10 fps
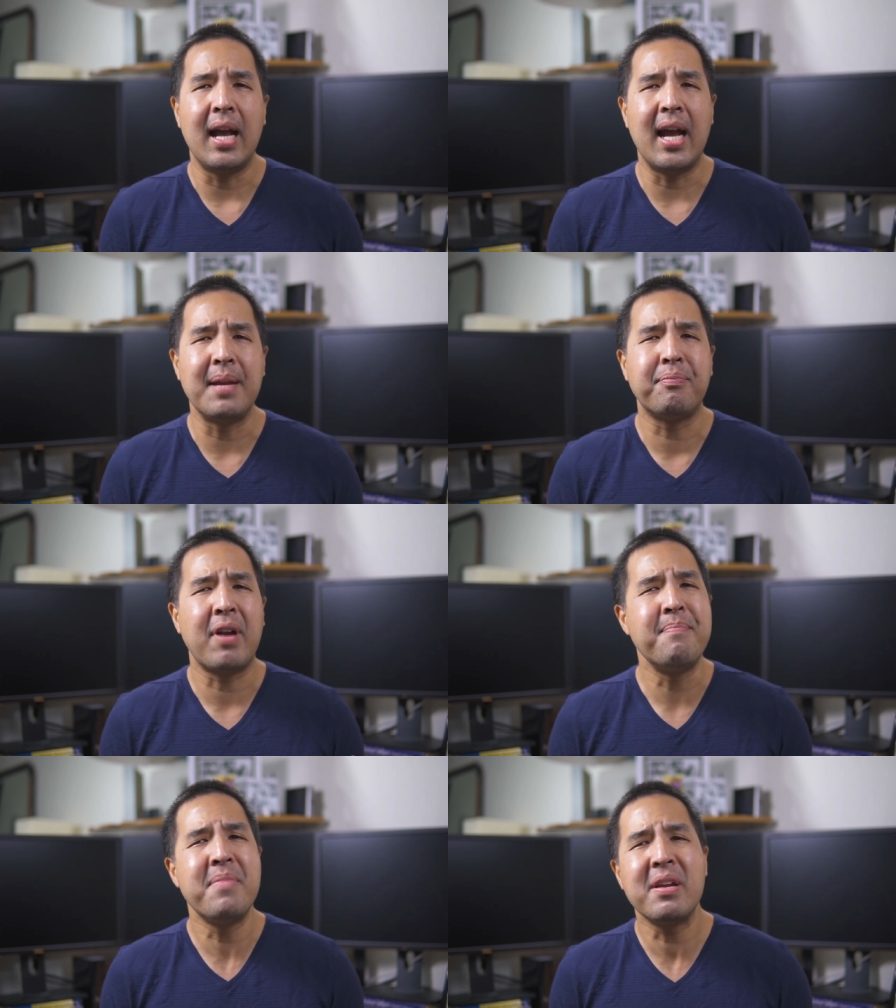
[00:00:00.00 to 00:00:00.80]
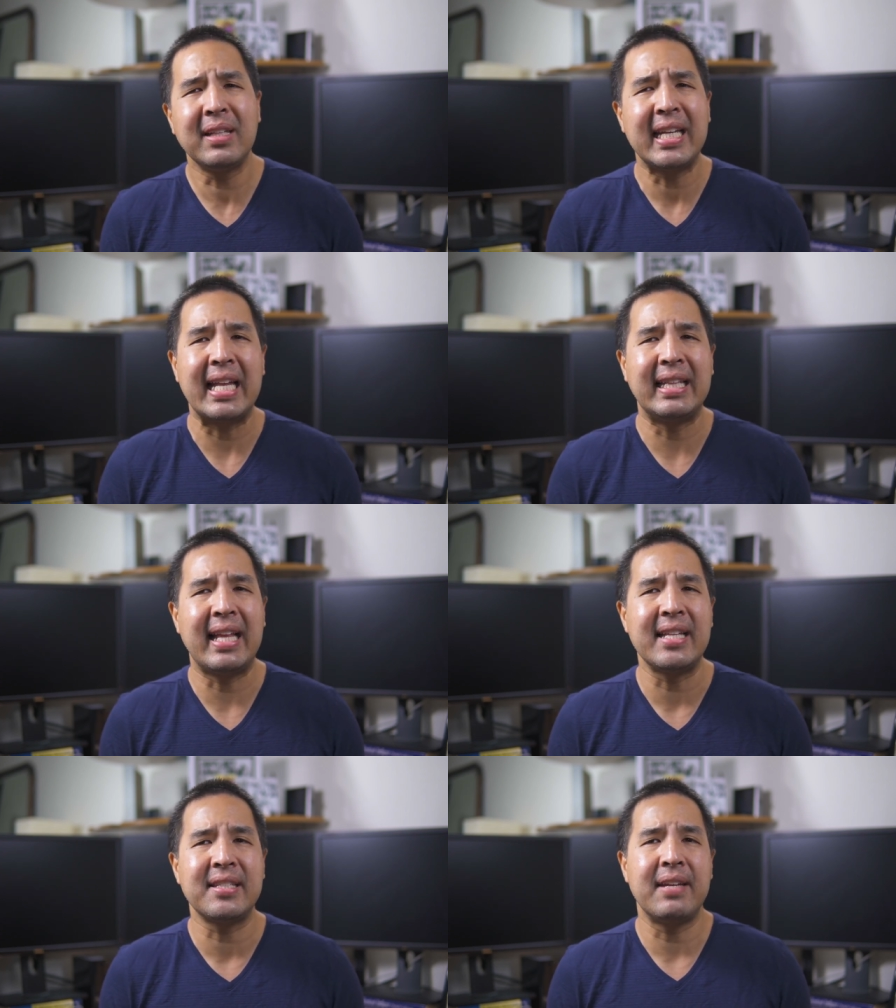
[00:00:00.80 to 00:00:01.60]
I'm primarily a
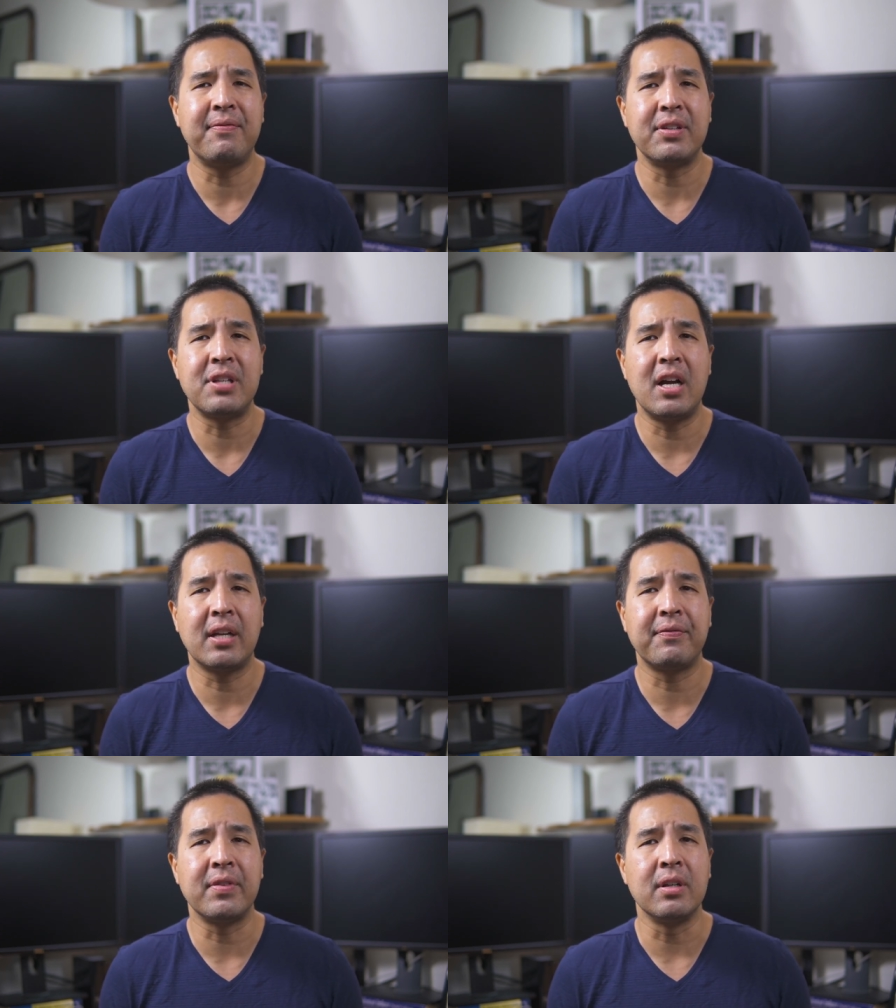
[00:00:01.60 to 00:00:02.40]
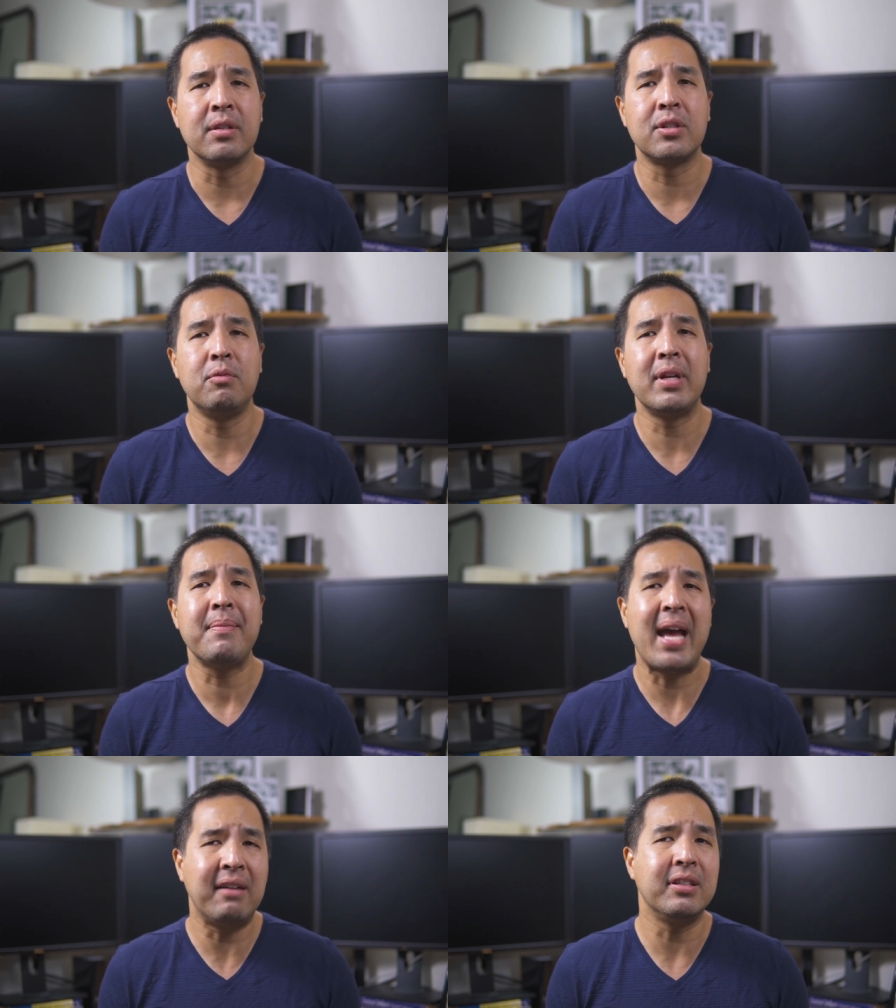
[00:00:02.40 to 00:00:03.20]
landscape photographer, so when
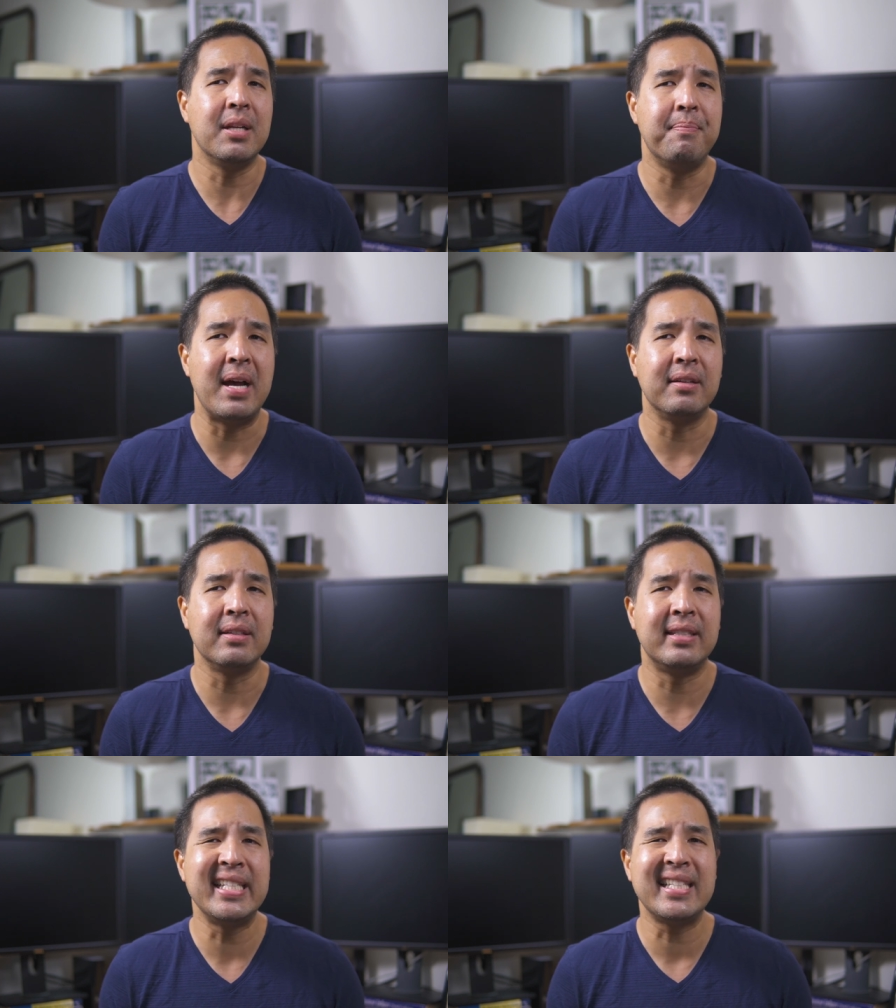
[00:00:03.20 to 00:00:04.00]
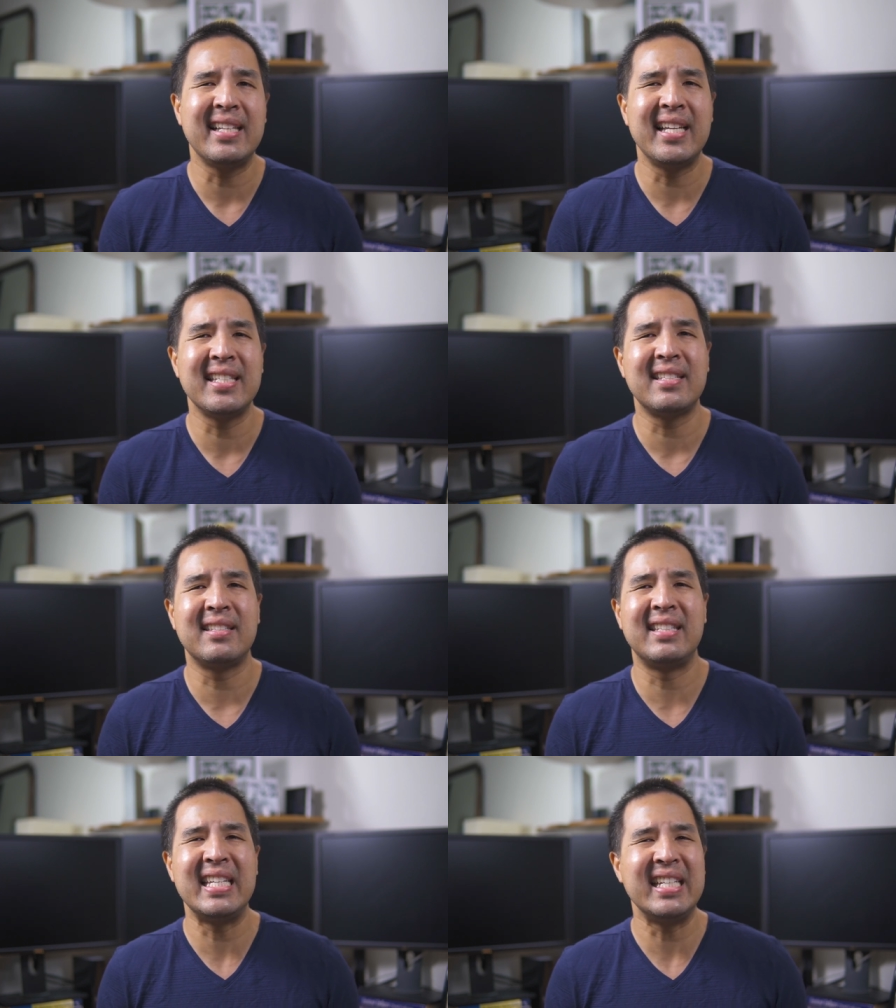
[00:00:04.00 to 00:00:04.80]
I'm out and about, this lens
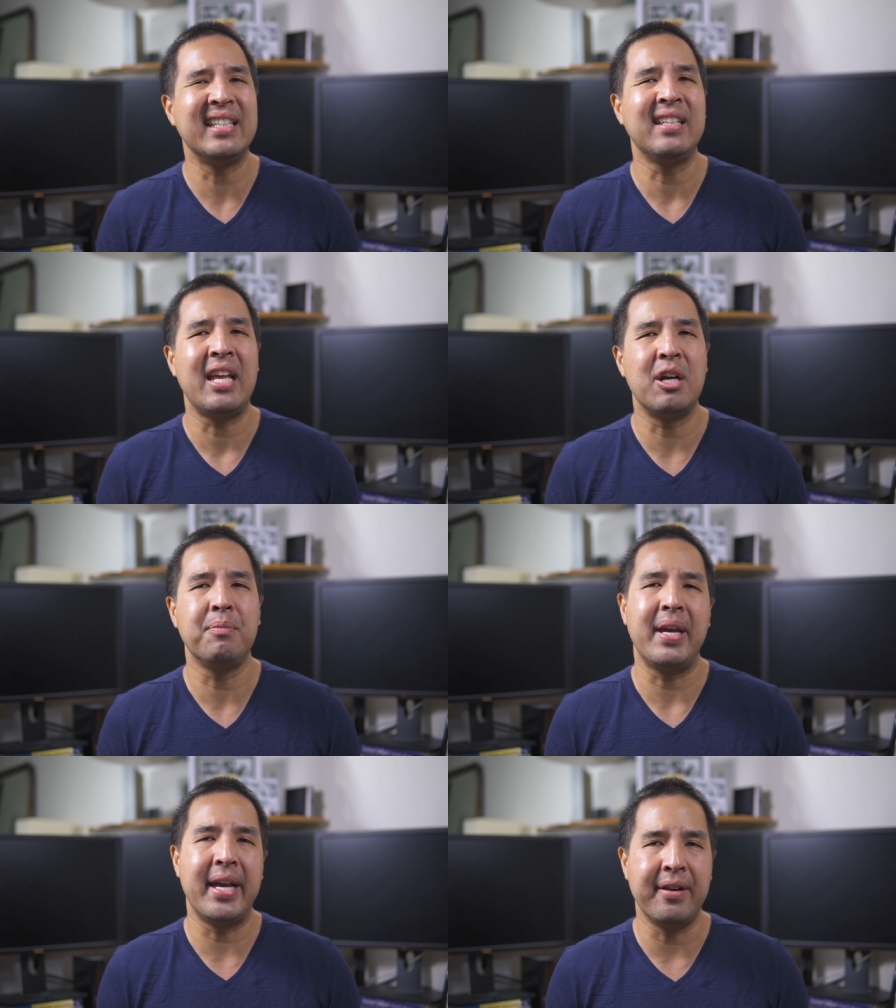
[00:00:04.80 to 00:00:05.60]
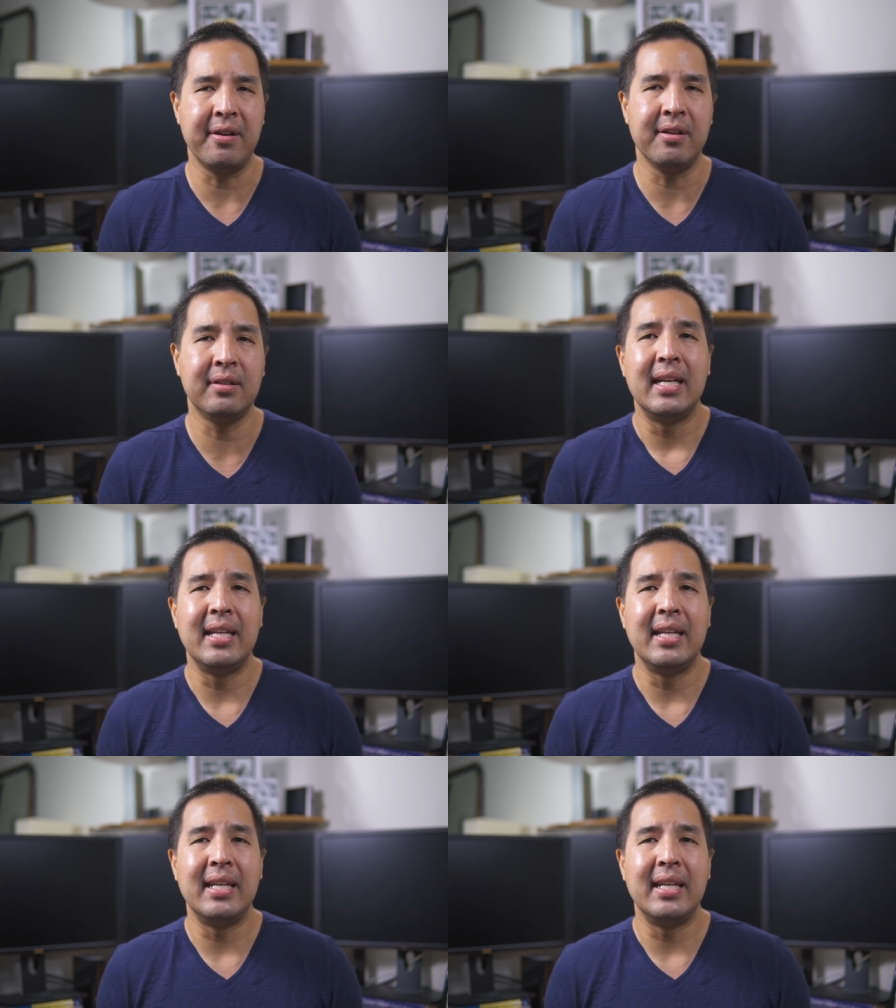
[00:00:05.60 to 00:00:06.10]
didn't help at all.